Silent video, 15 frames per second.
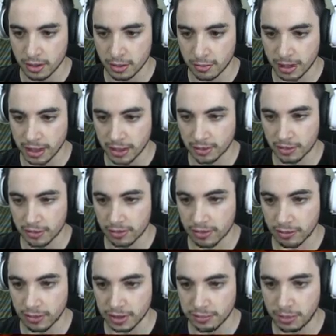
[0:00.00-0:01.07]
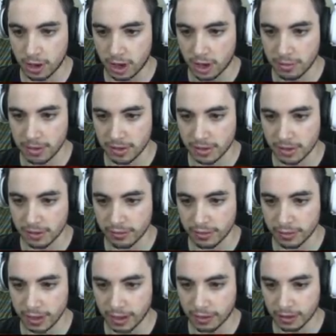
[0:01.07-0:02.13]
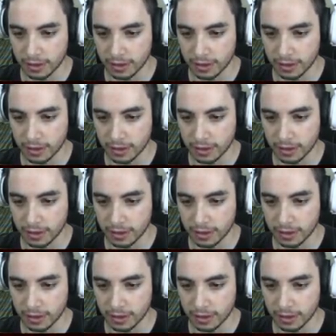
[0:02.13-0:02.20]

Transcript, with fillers: Oh my god, there's so much pop and stuff down